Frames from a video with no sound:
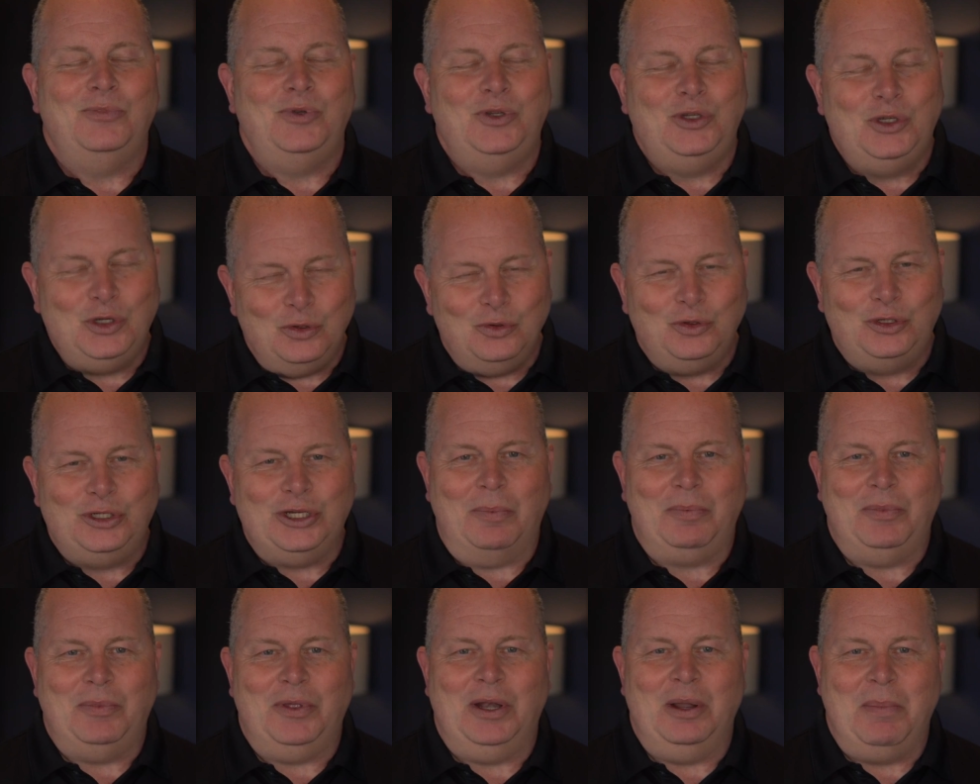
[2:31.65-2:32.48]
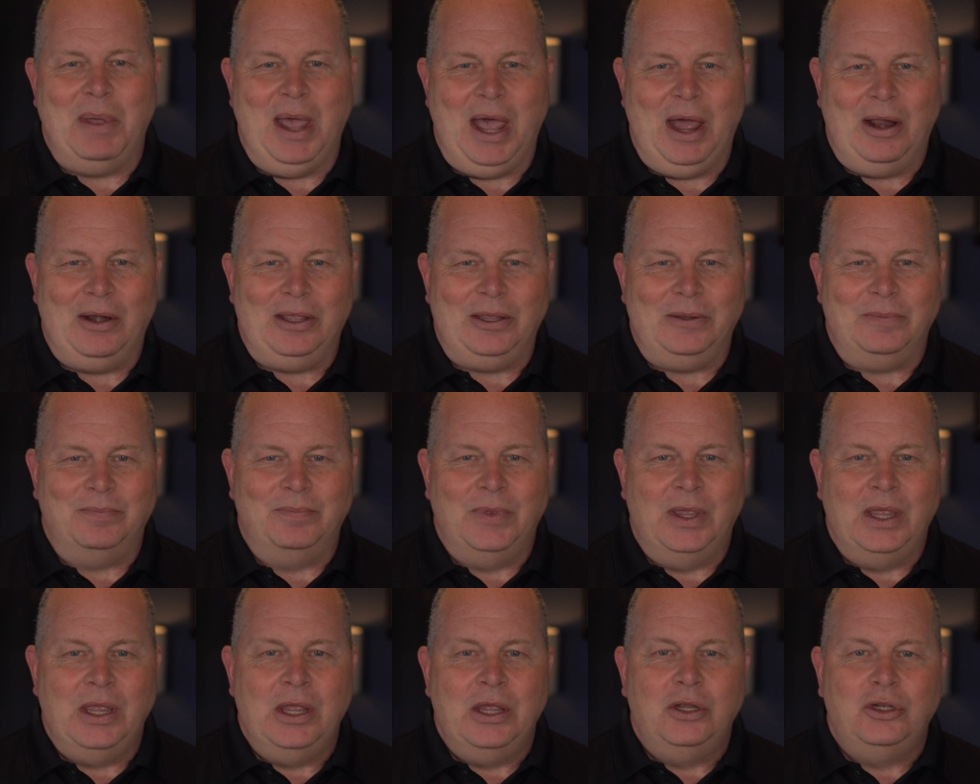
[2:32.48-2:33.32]
do something about it.
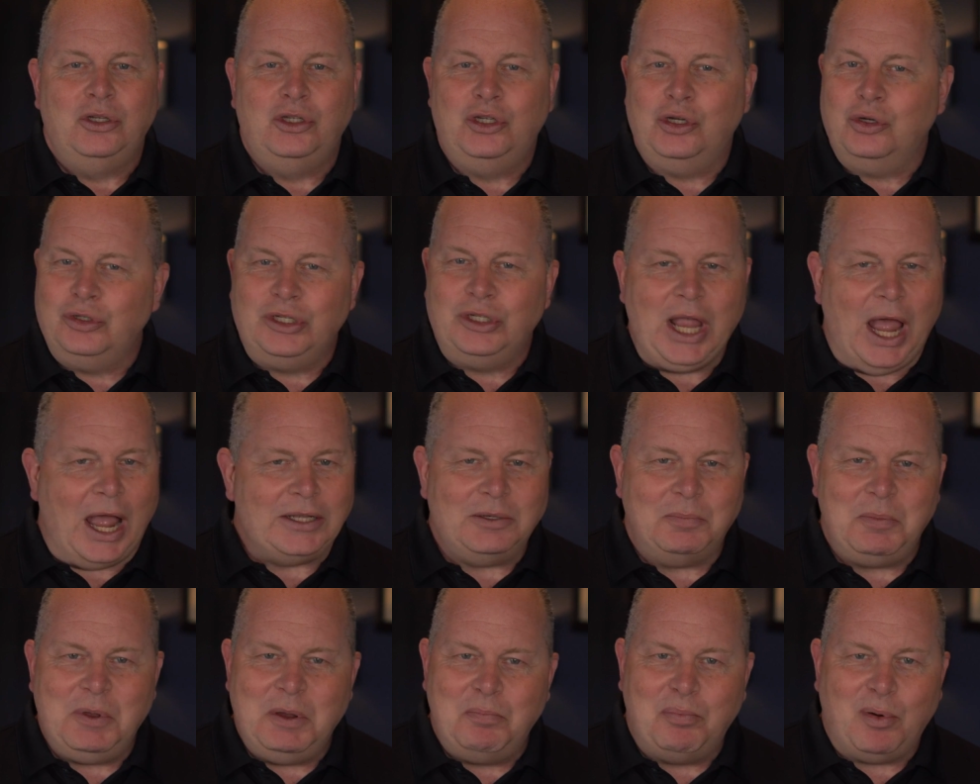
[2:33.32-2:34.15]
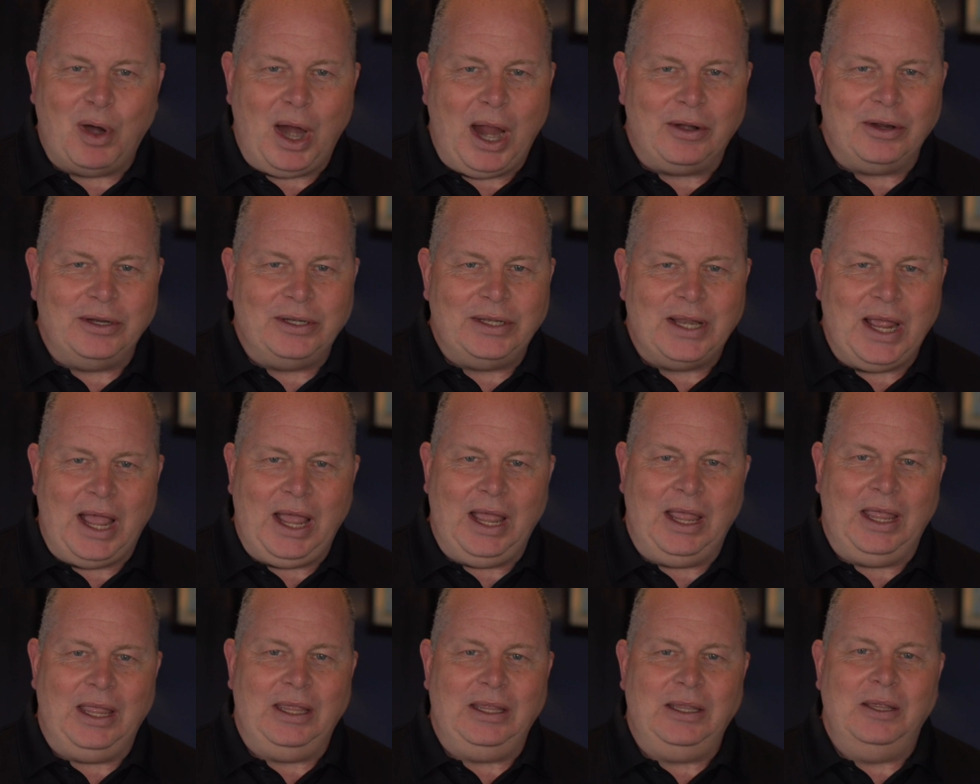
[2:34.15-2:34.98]
Choose not to be brown and
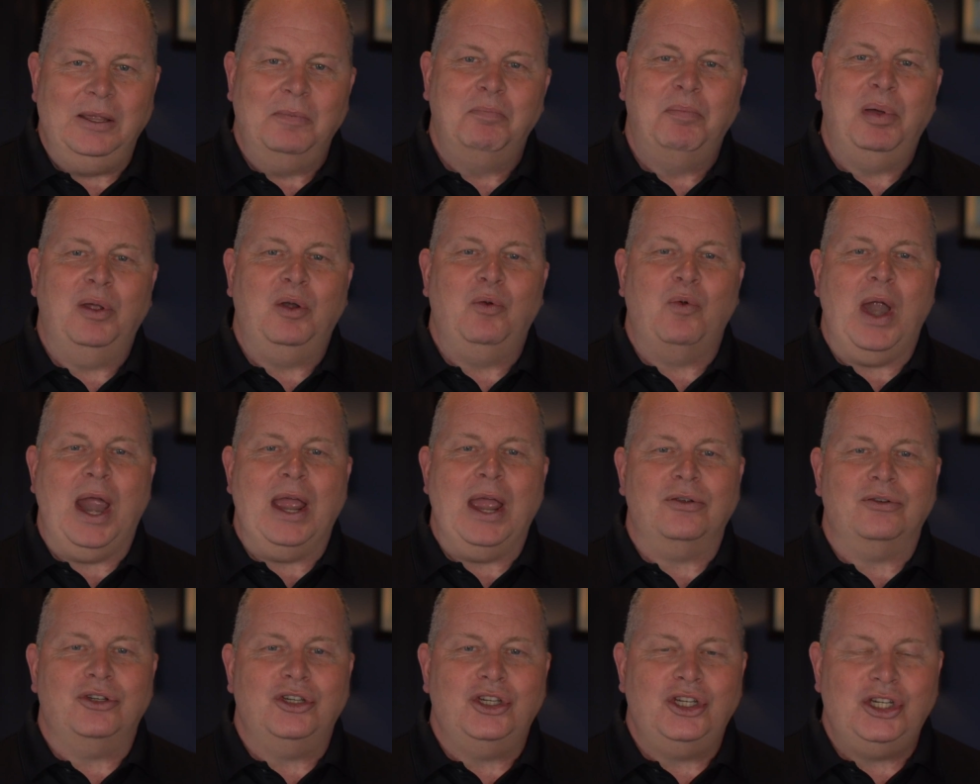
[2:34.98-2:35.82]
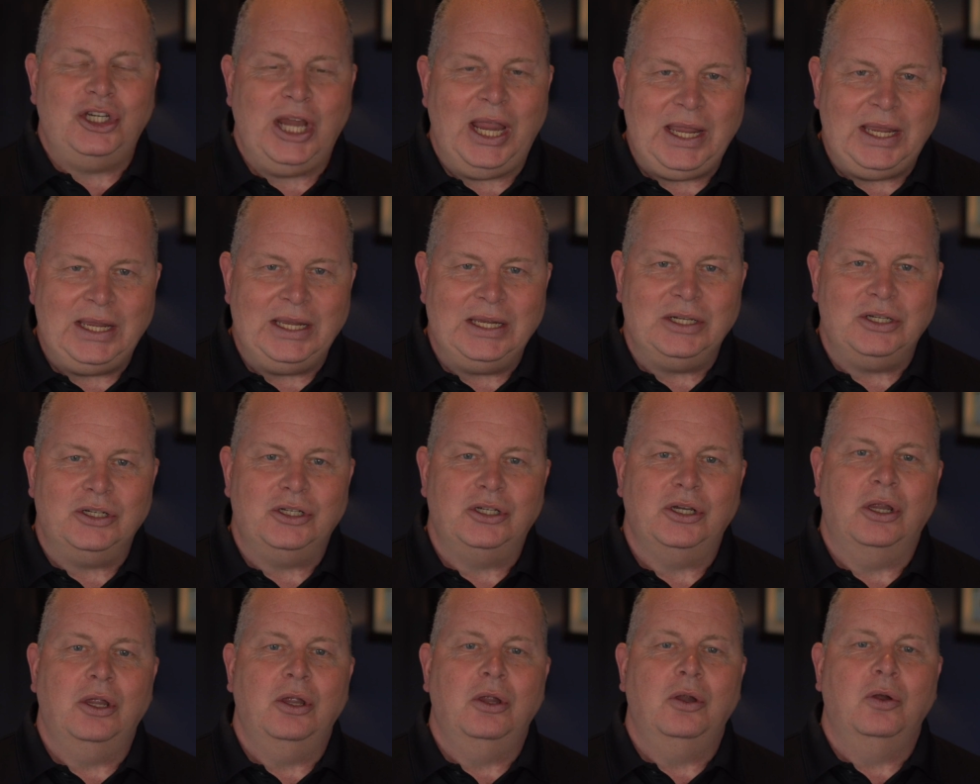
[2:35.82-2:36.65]
dying, but rather
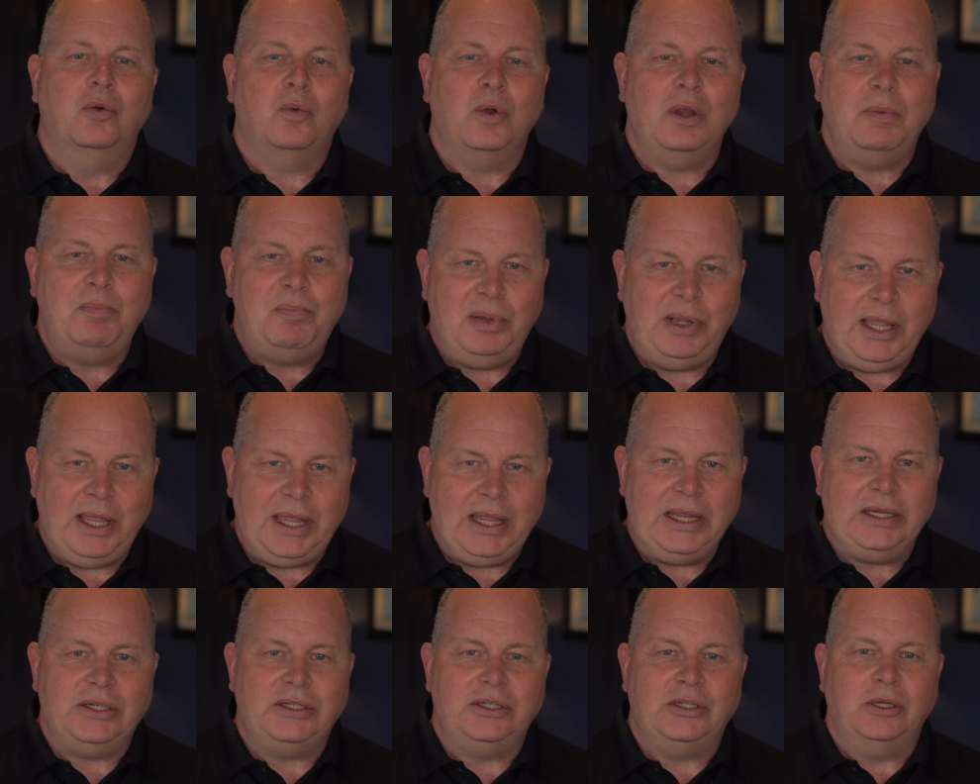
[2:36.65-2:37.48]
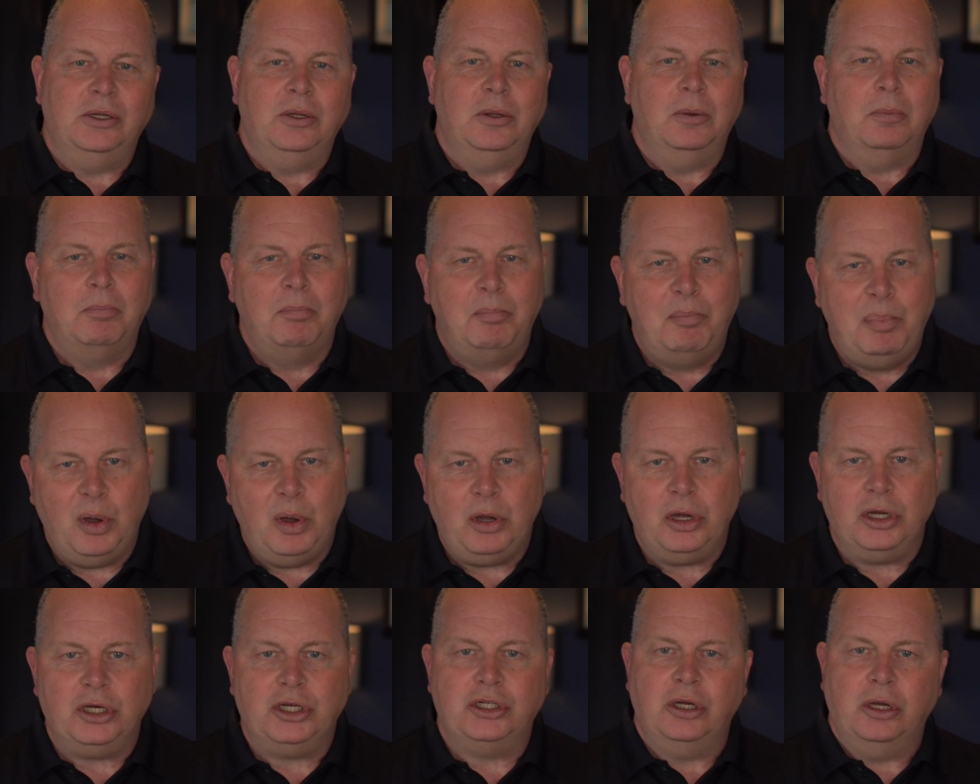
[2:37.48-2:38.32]
change, replace,
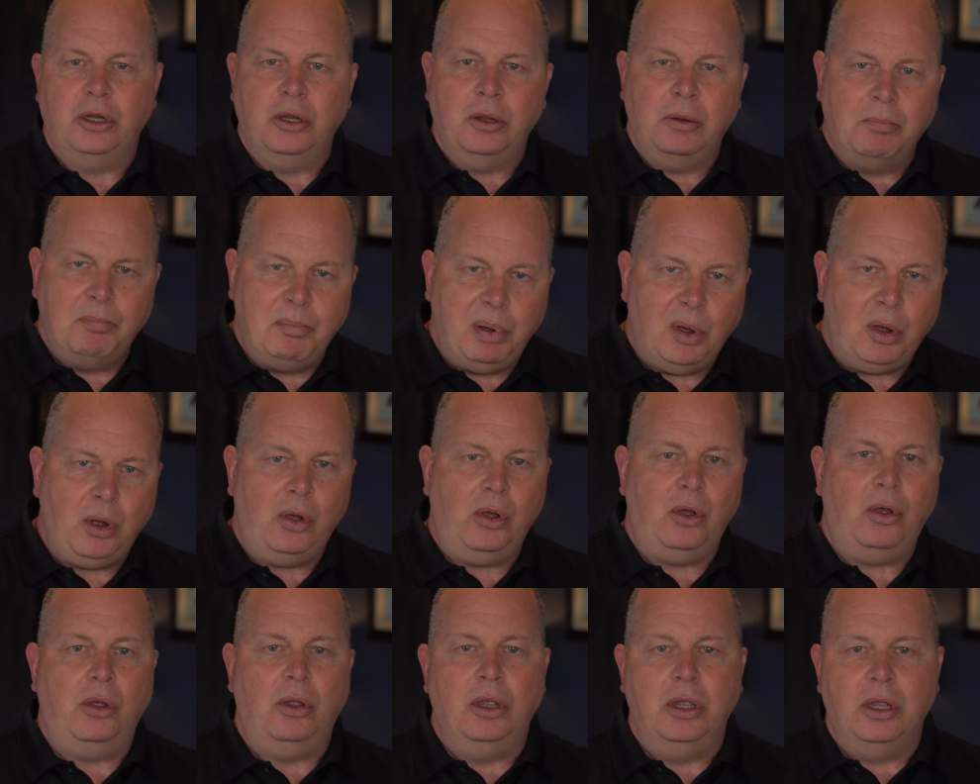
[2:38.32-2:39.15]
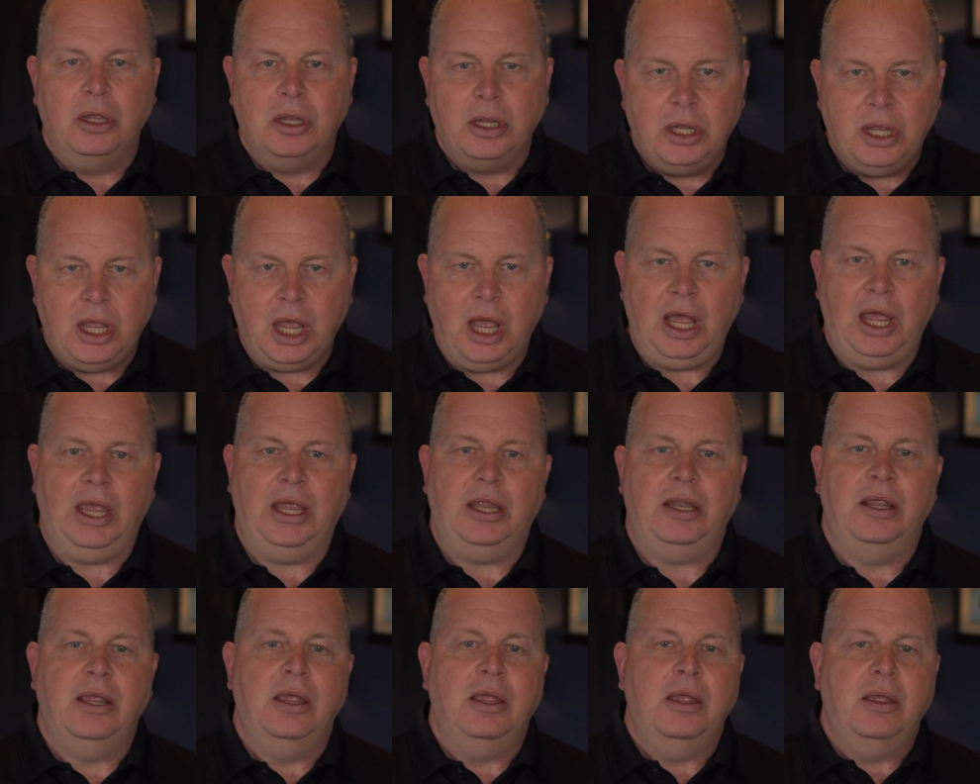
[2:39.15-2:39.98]
push, pull, cut,
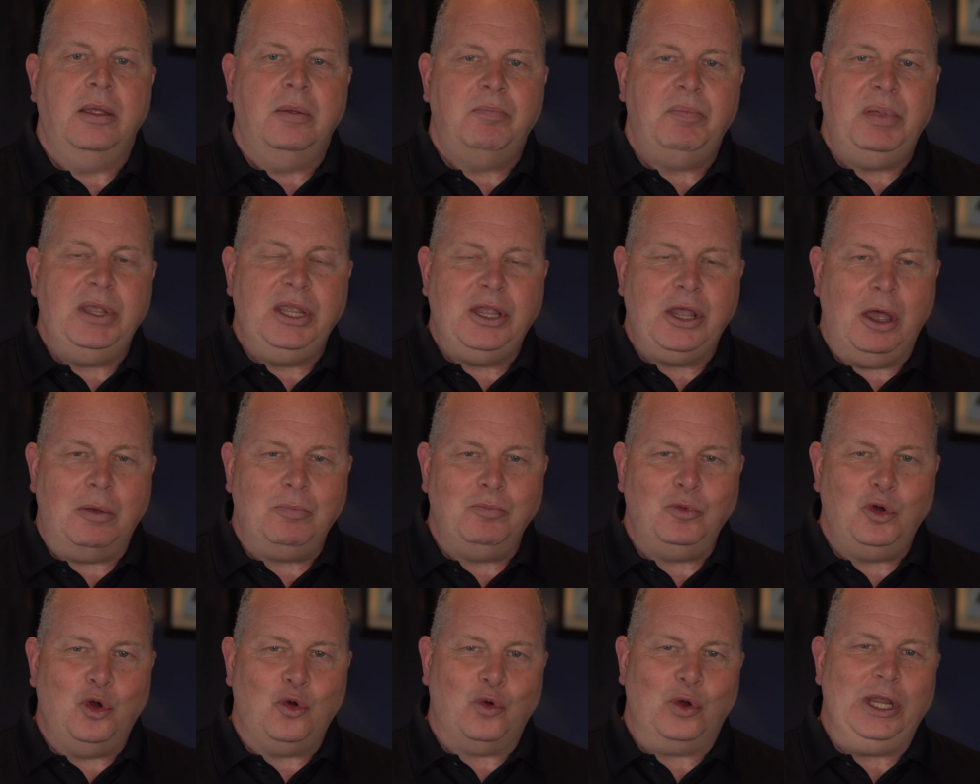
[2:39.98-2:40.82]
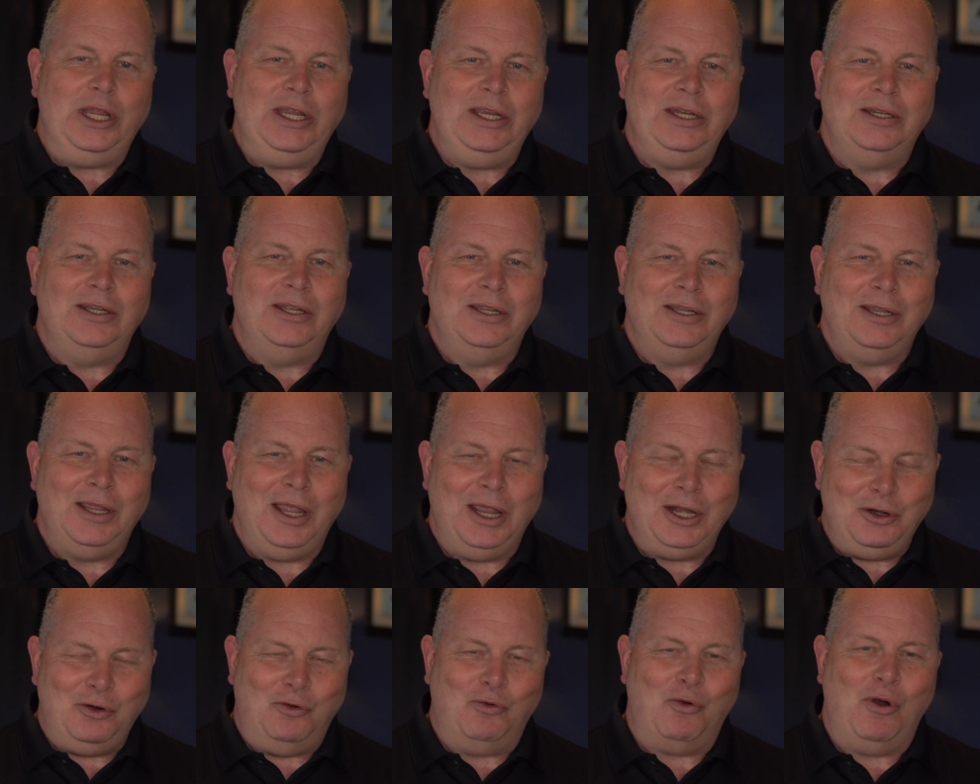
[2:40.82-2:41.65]
become green
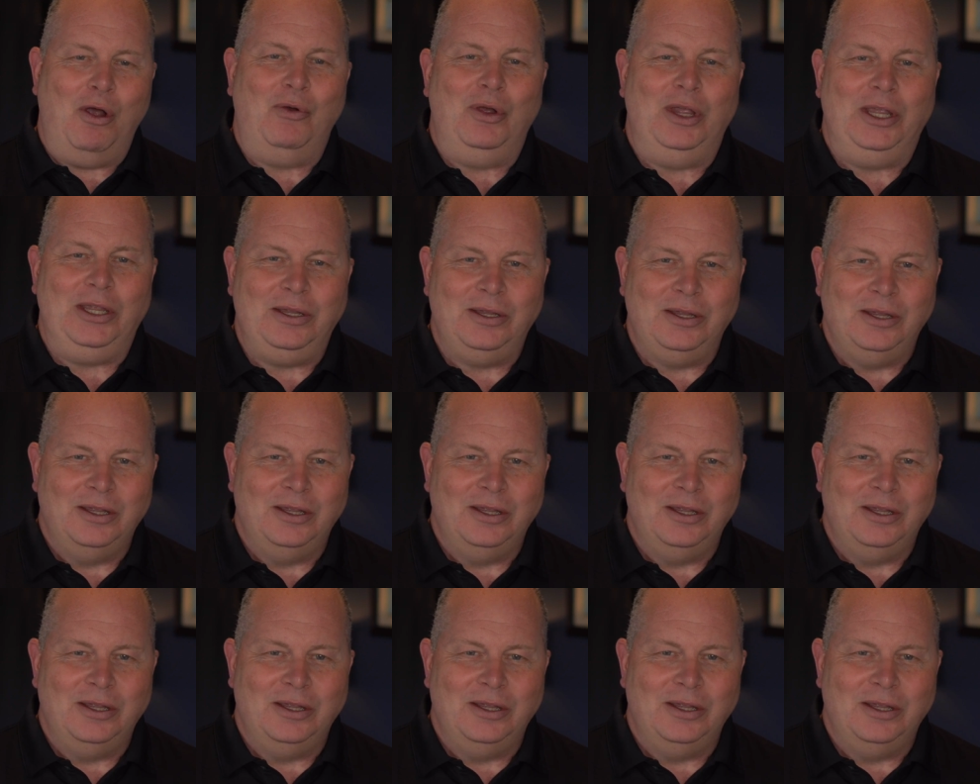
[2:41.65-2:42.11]
and growing.